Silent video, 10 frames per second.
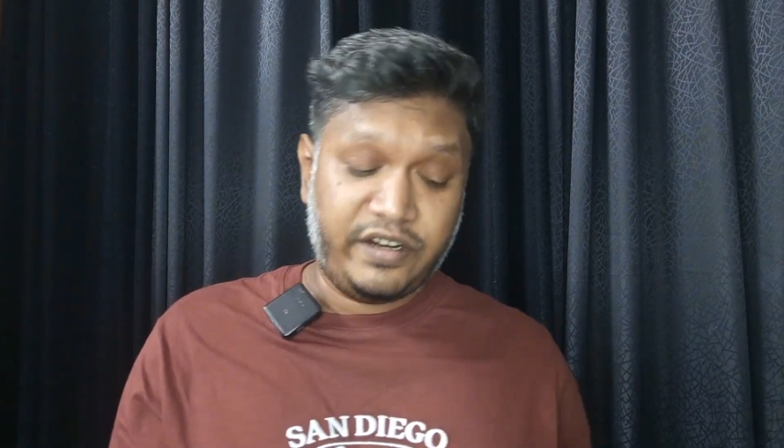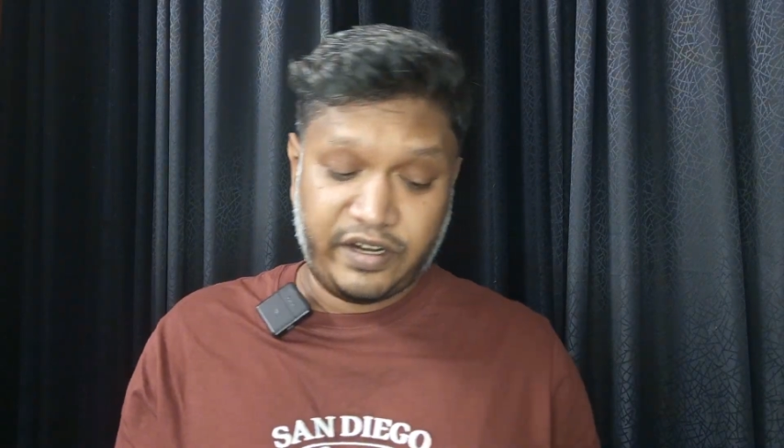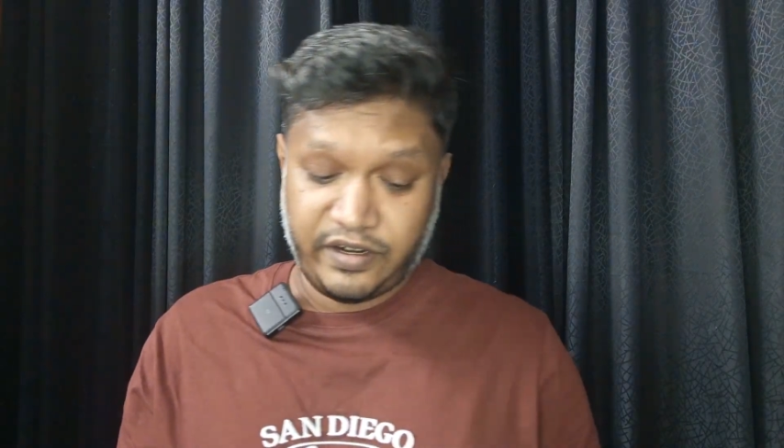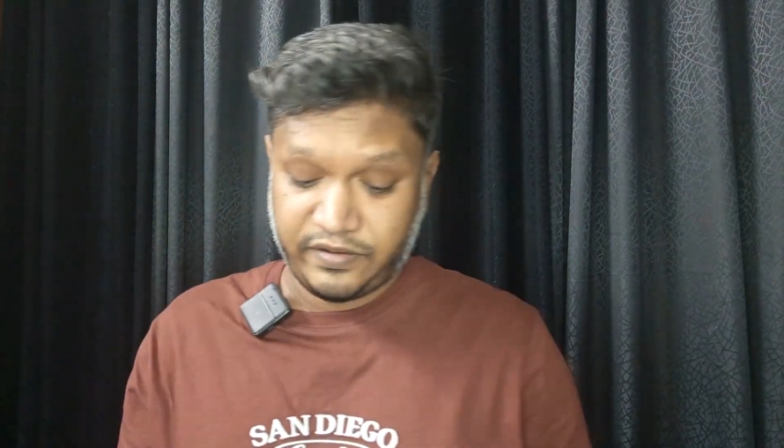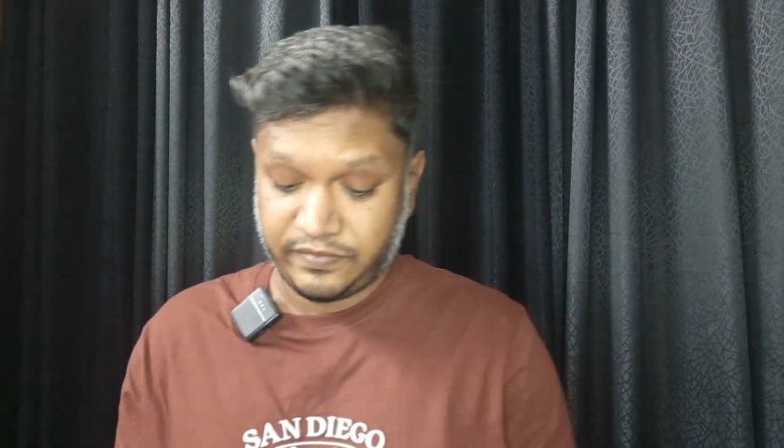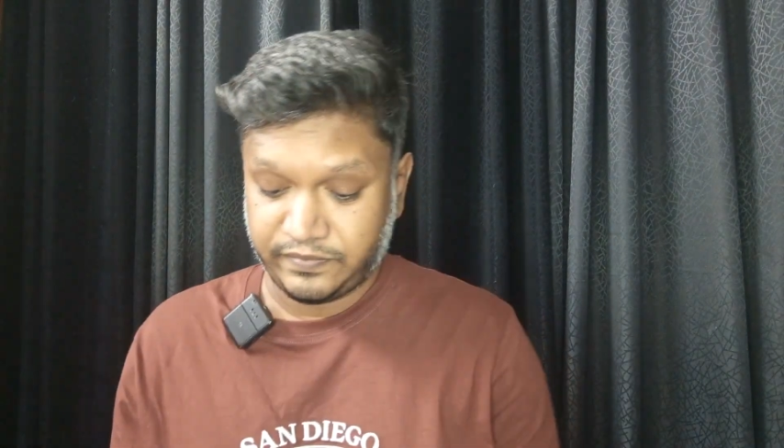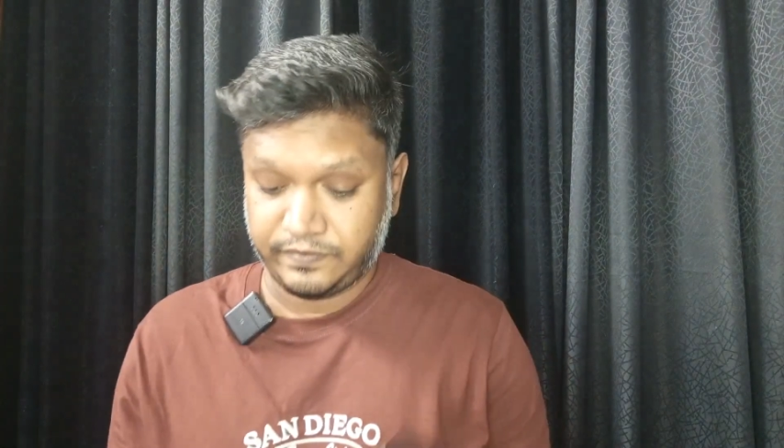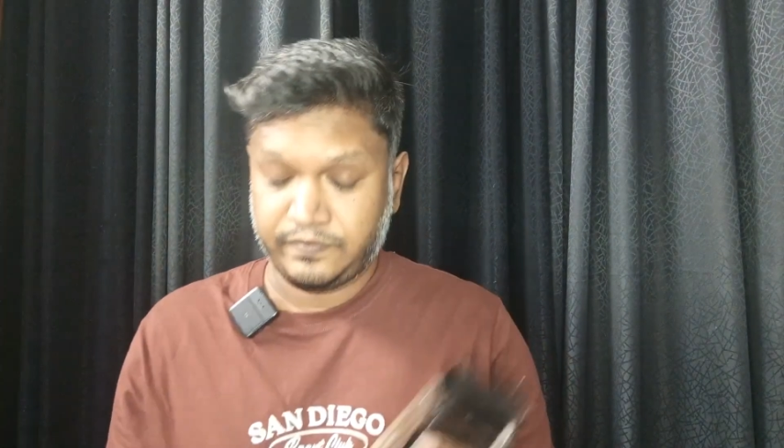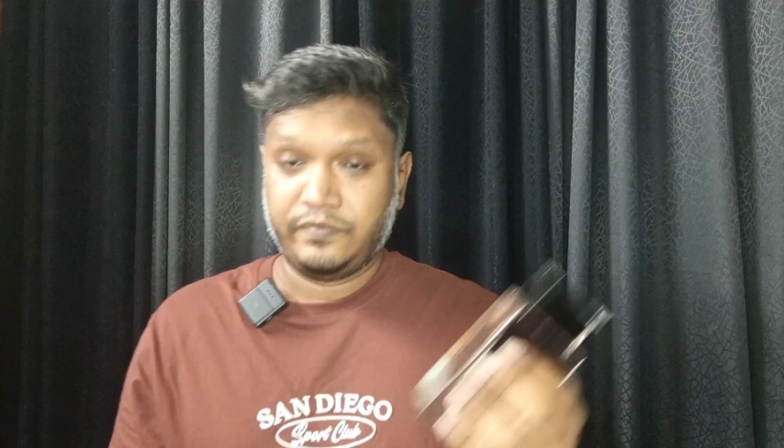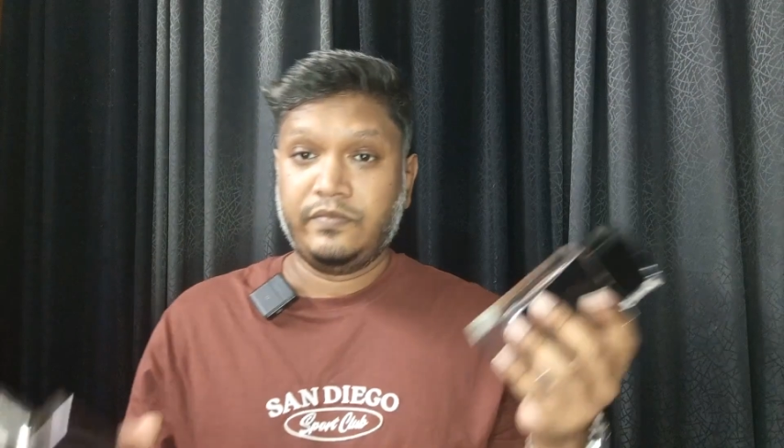here.
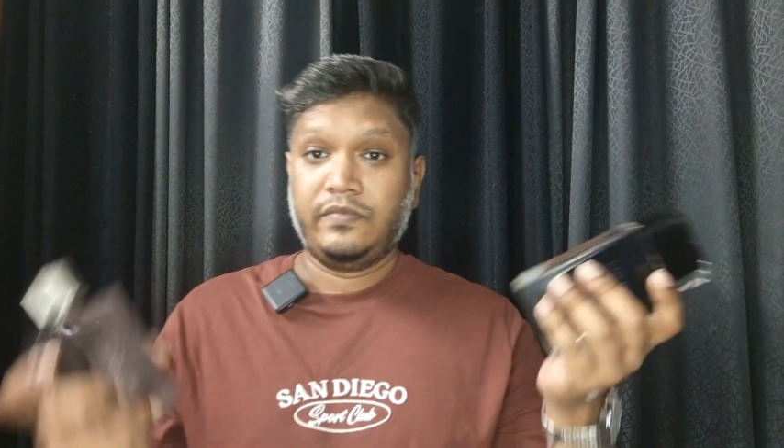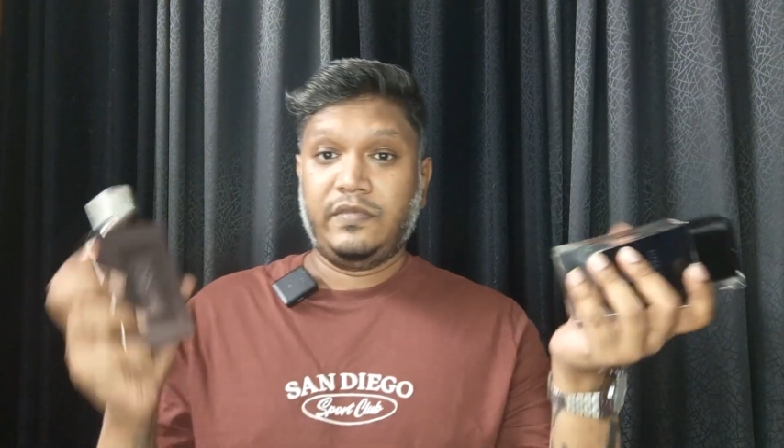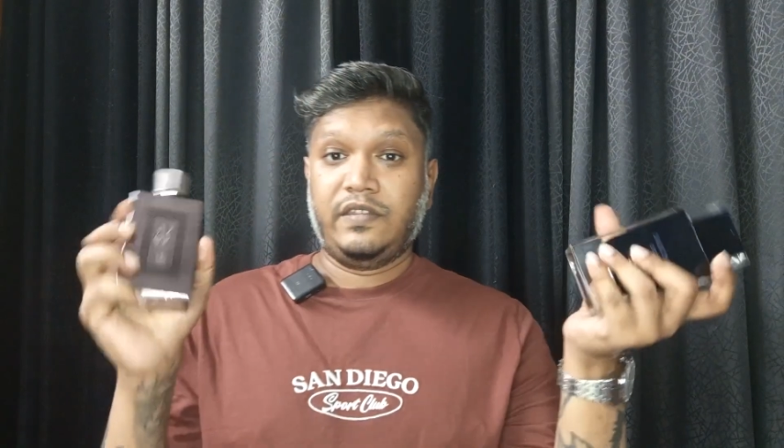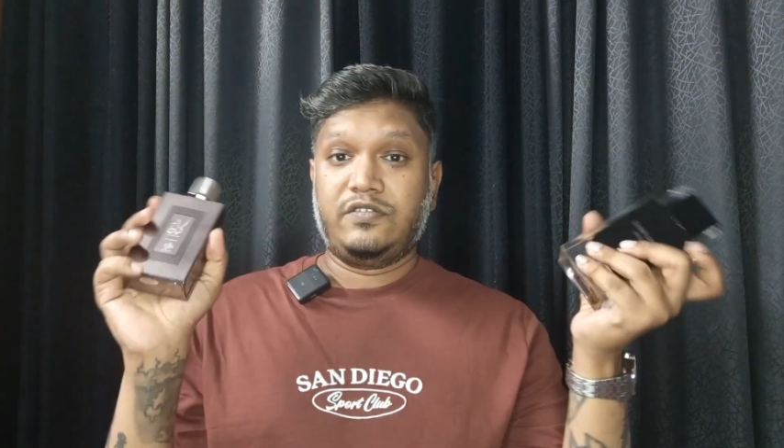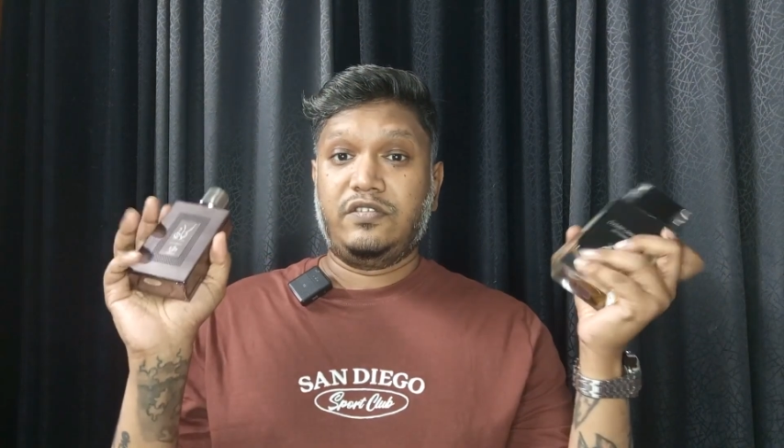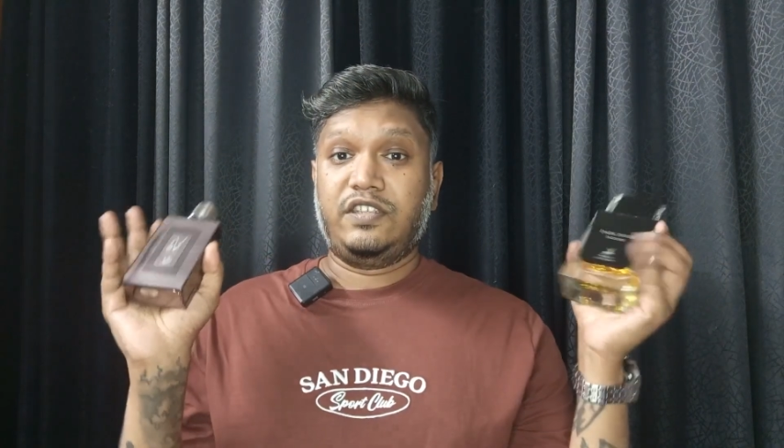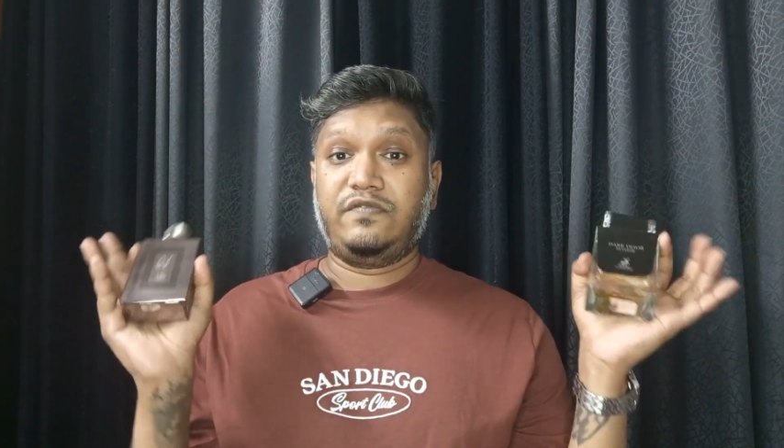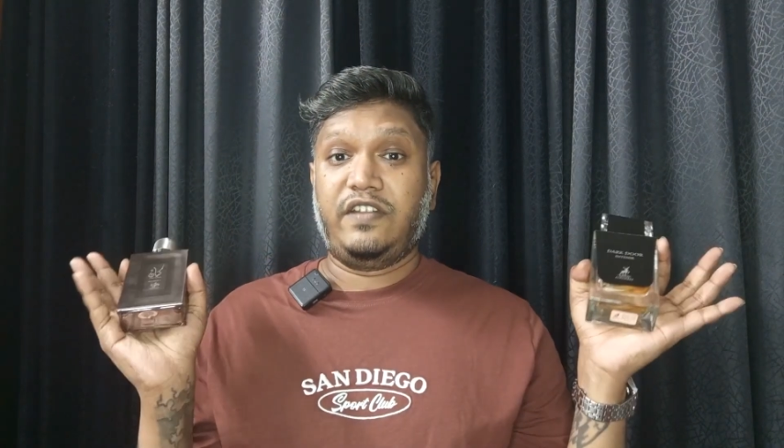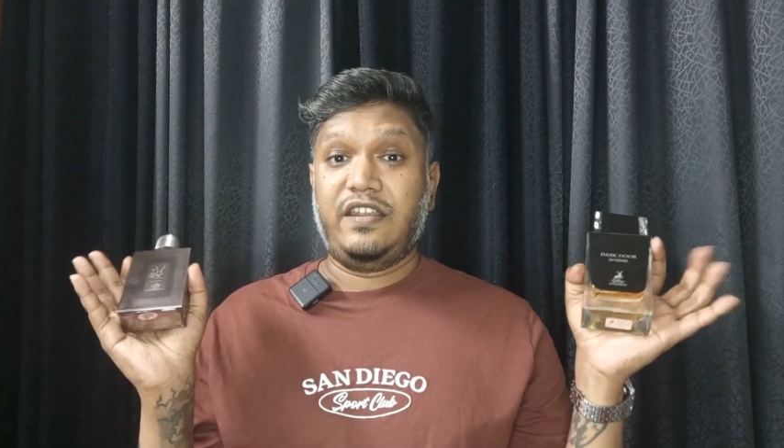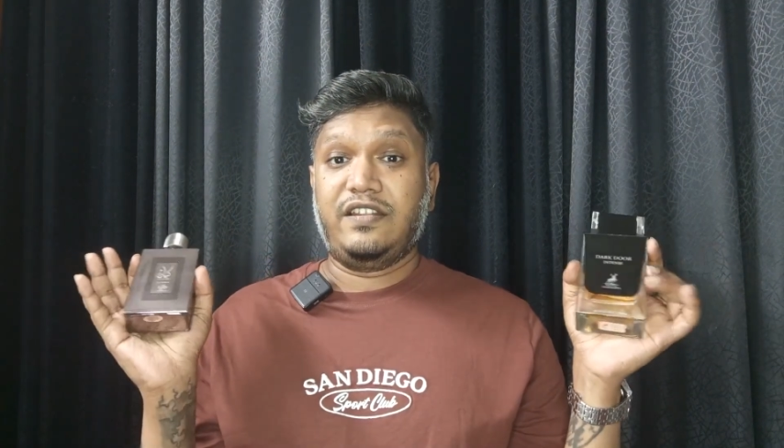So these
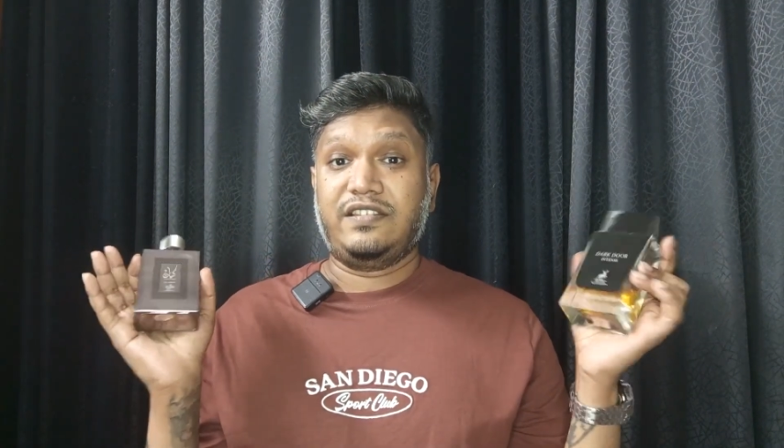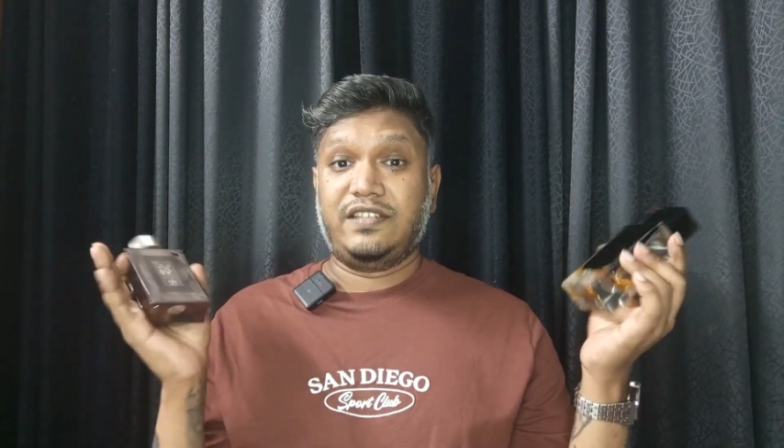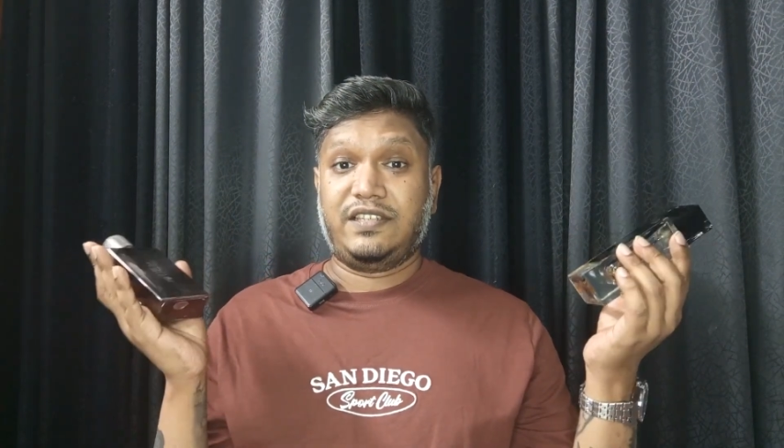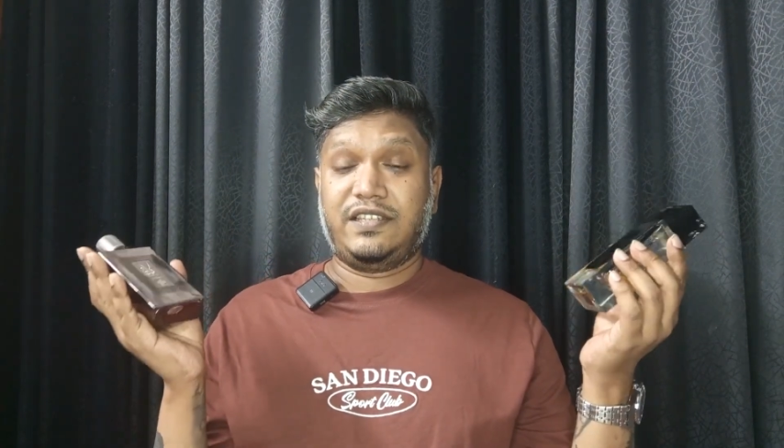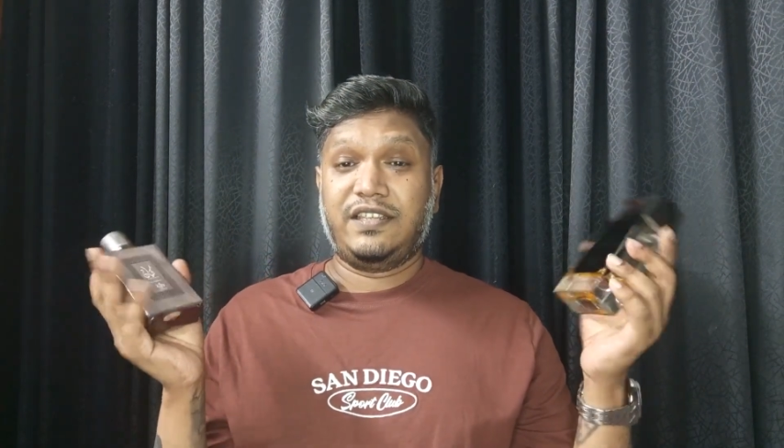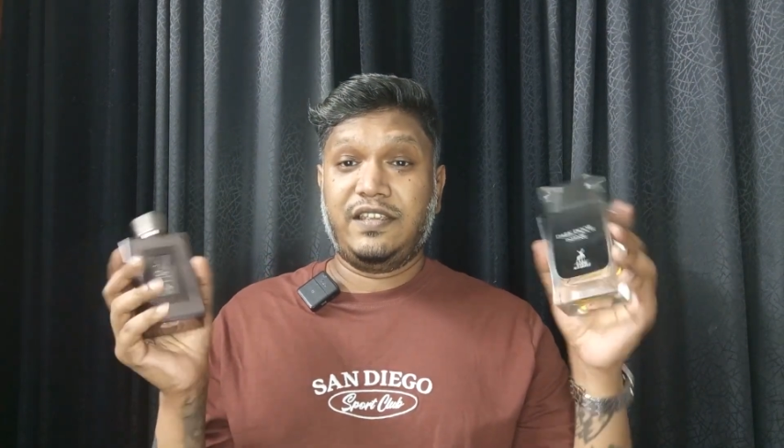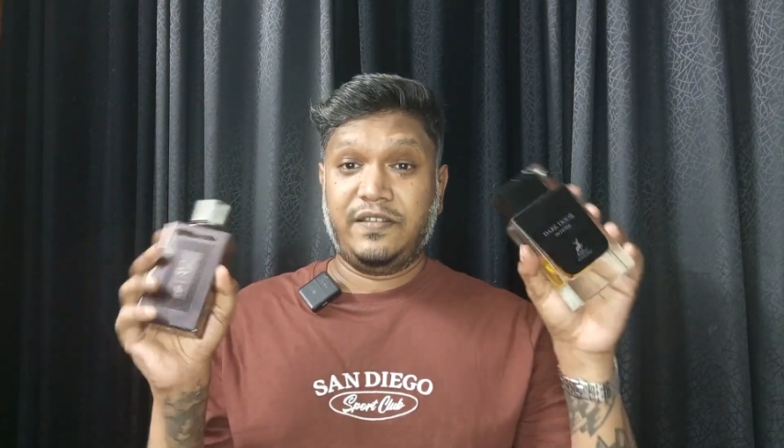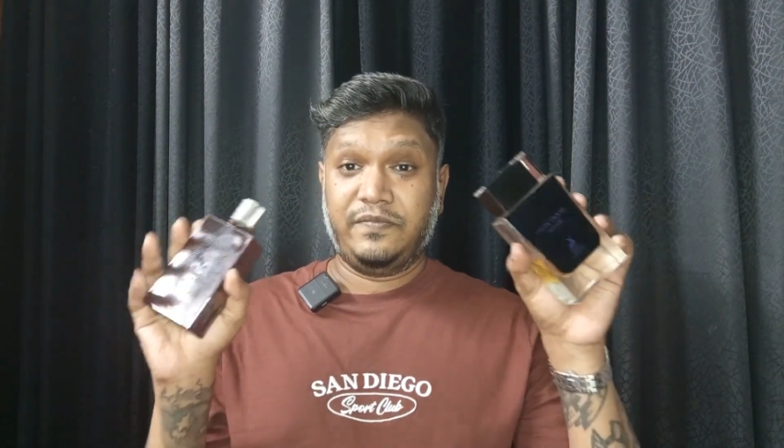fragrances,